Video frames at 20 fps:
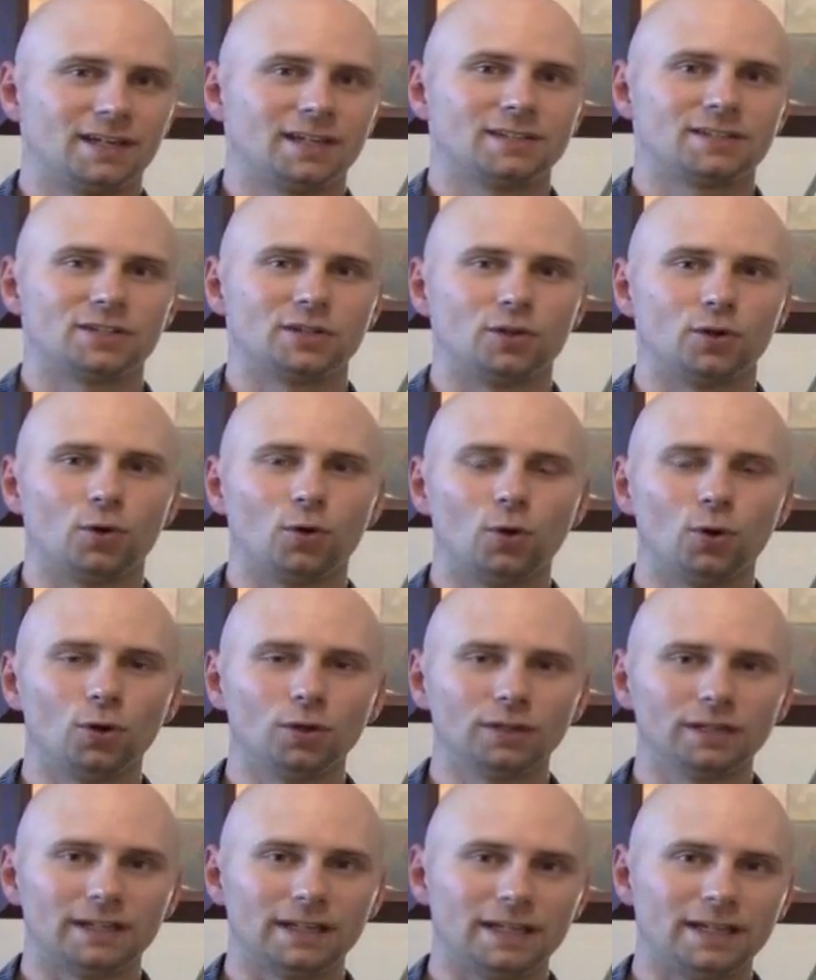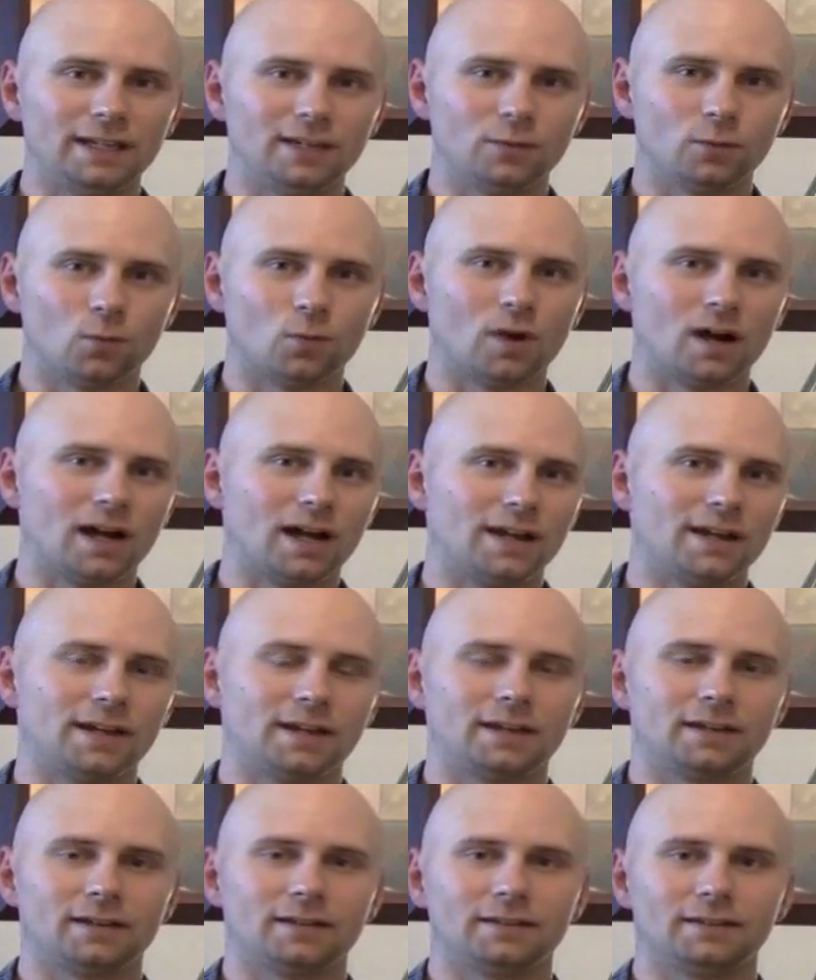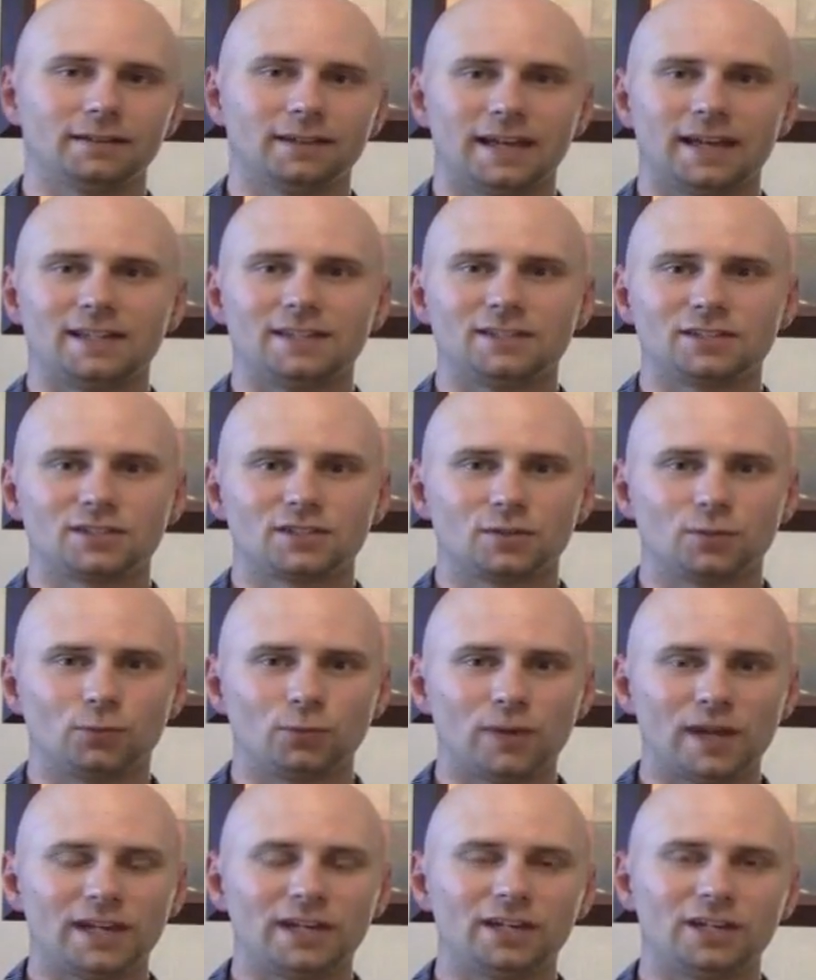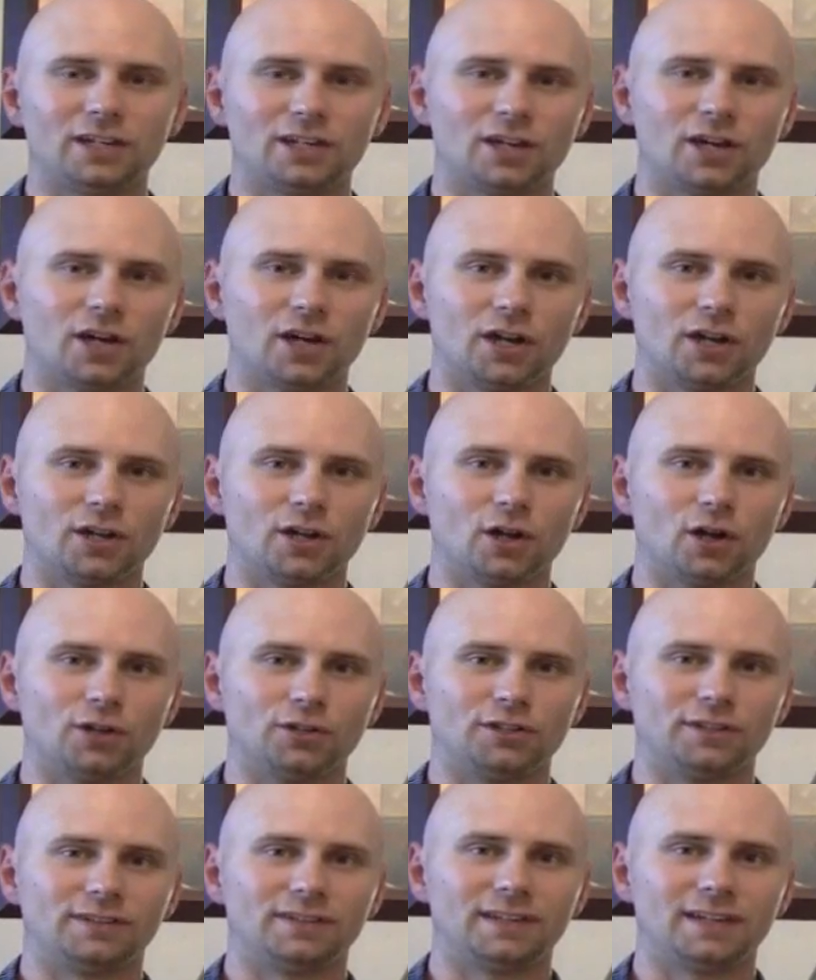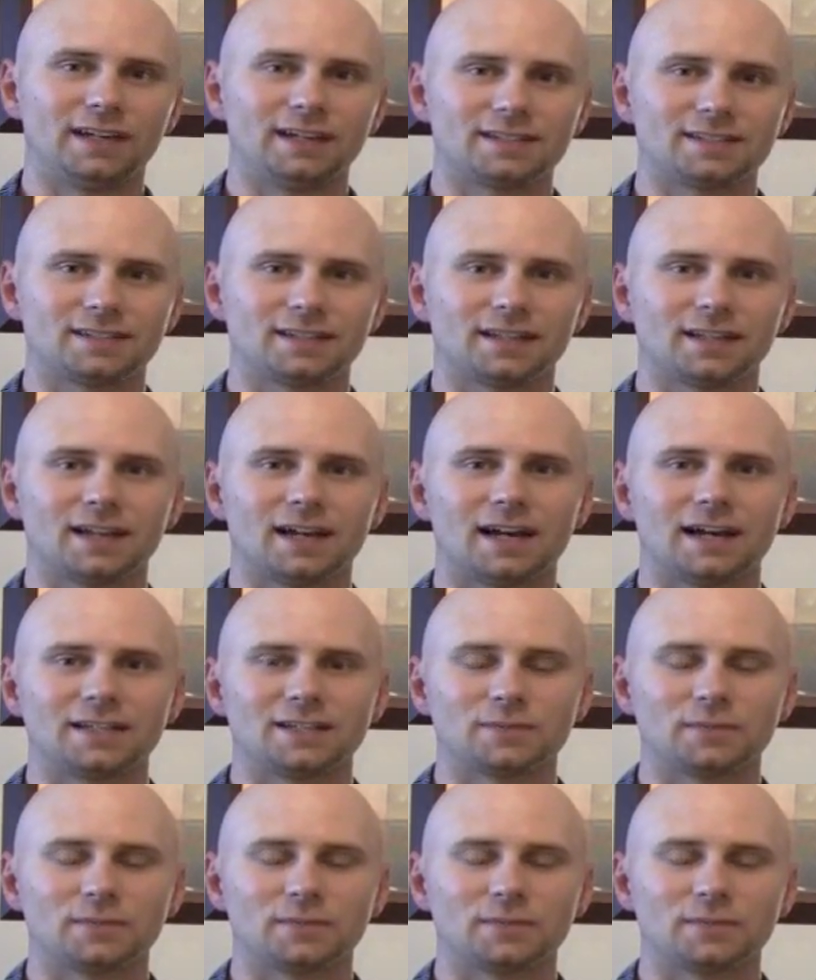It's an all-in-one lens ready to go on your DSLR.